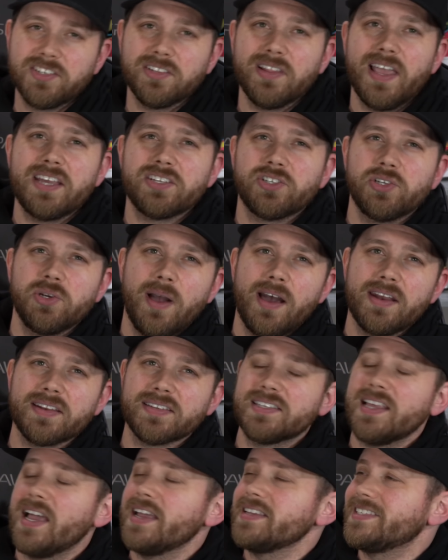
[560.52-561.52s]
should last you out a
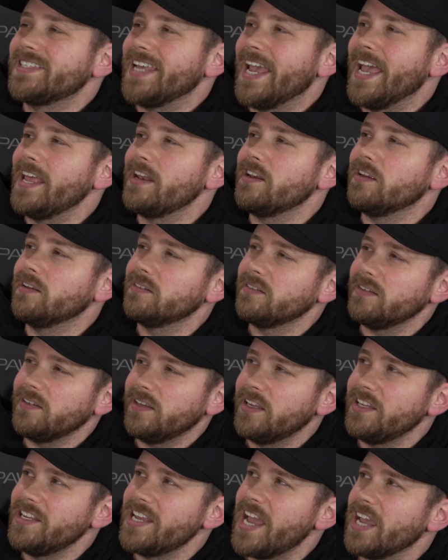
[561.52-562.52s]
size 10
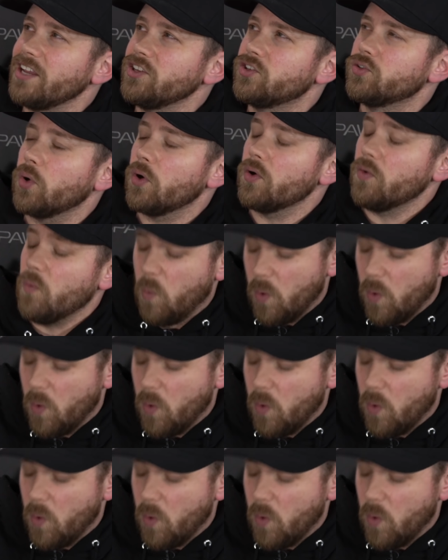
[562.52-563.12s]
Yin Yang Jordan